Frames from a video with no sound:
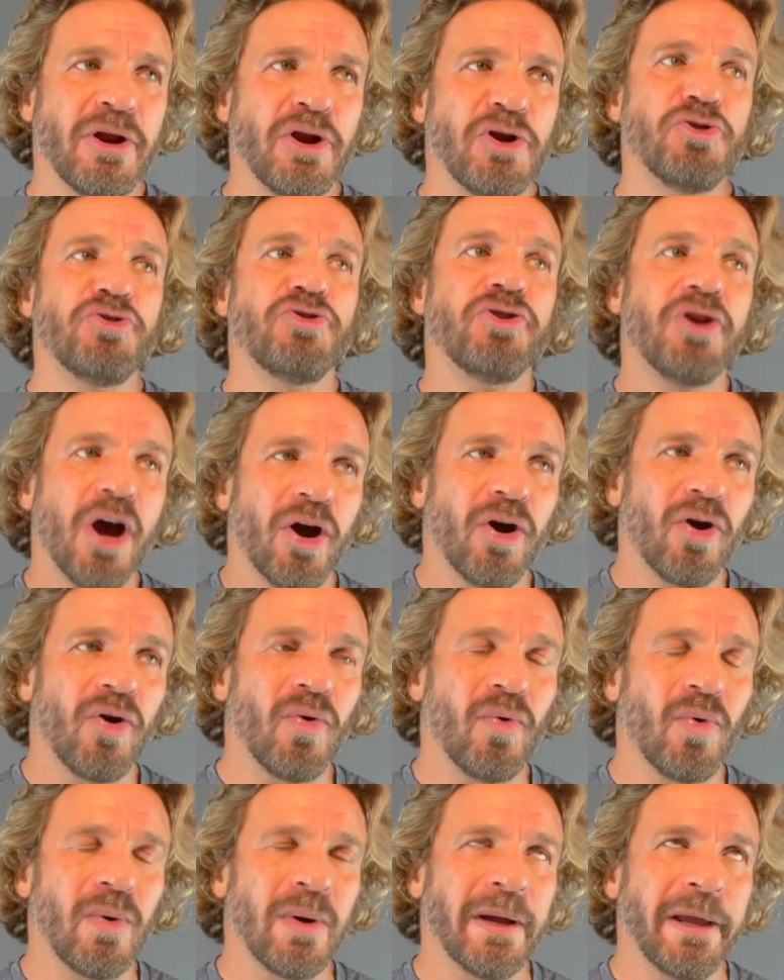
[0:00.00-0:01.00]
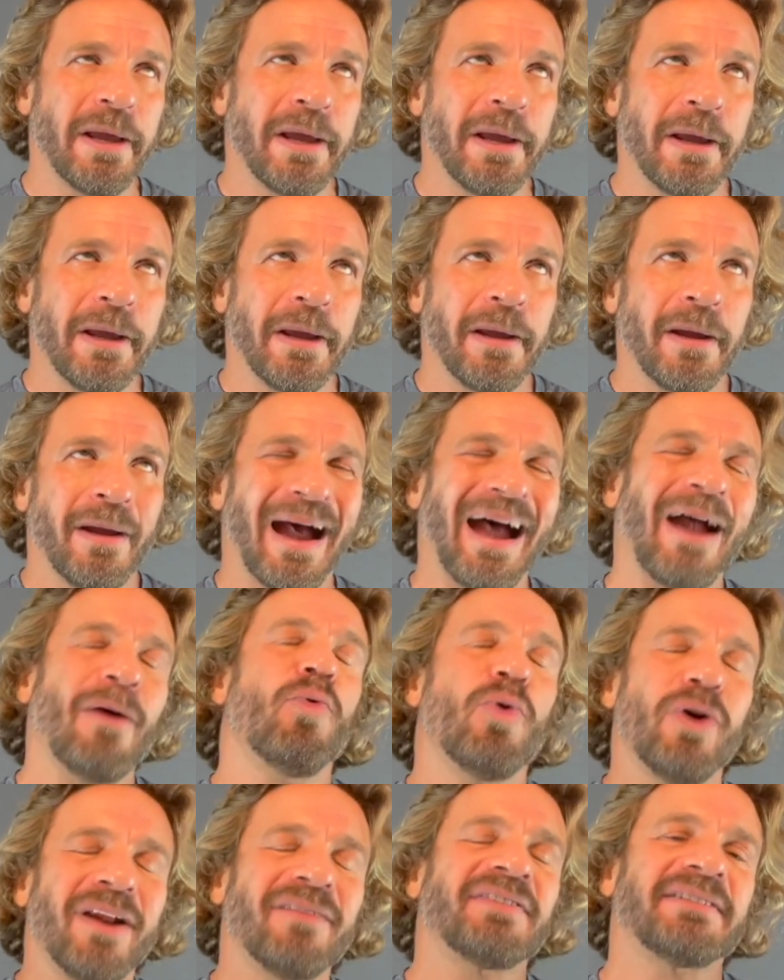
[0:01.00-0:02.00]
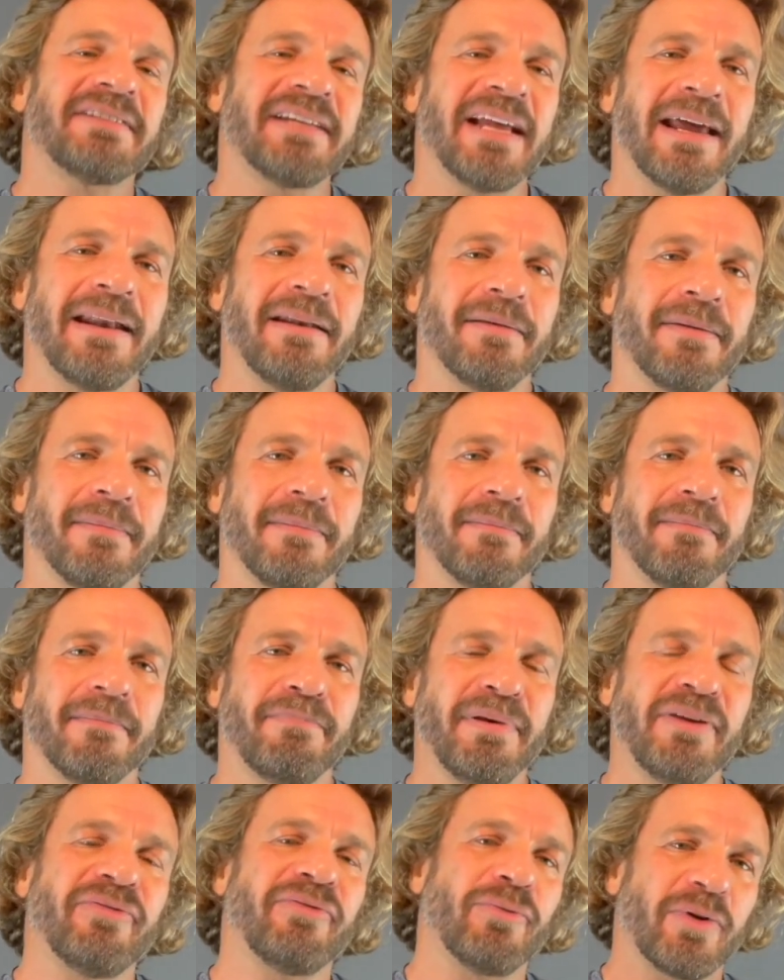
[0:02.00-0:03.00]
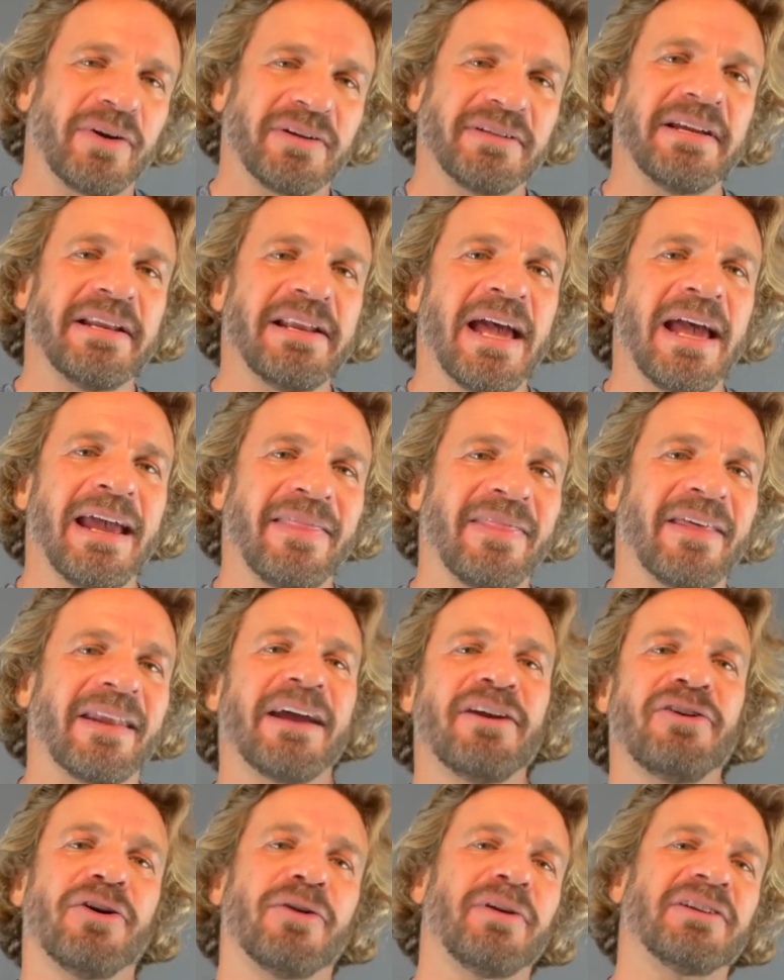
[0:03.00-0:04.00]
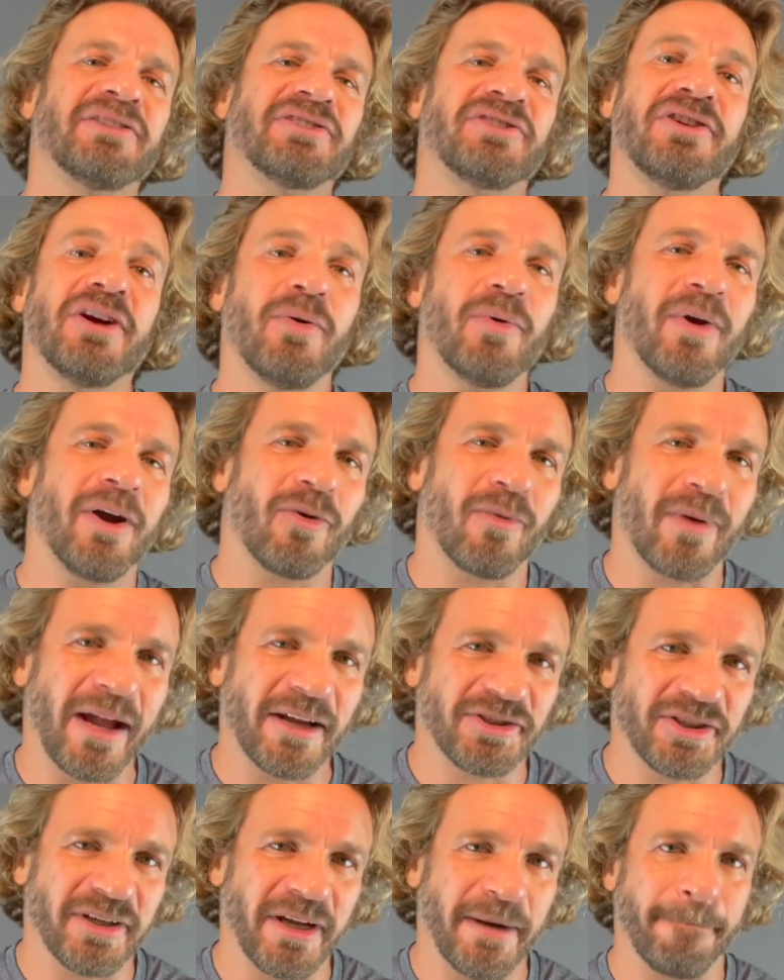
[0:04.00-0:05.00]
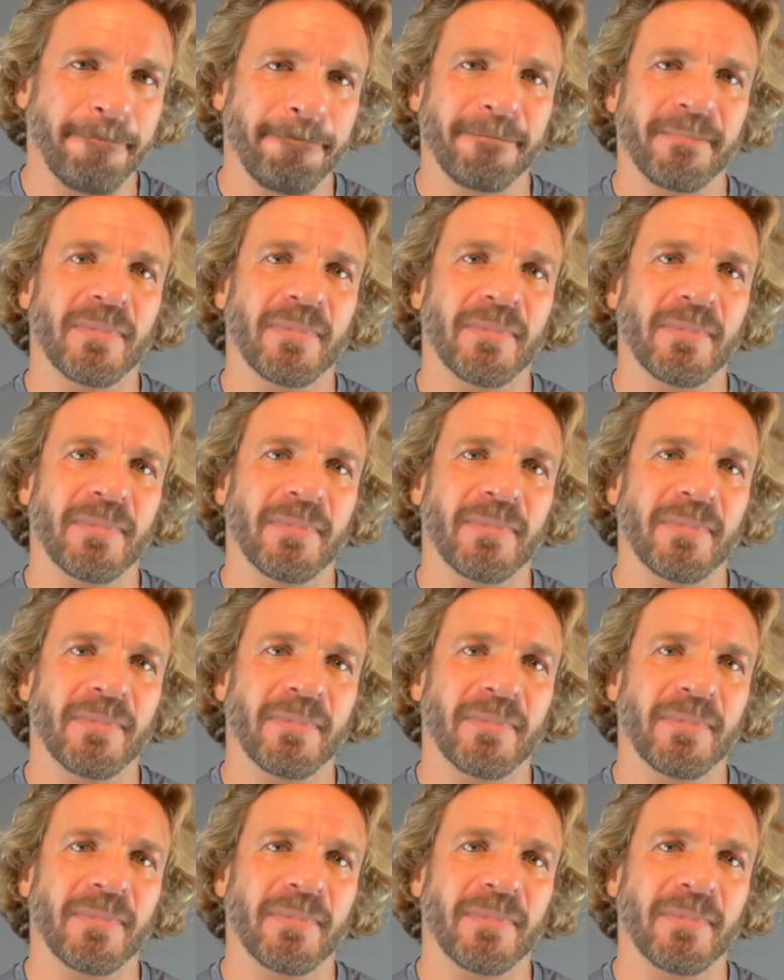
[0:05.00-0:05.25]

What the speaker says: I would have said before today that I noticed no aggression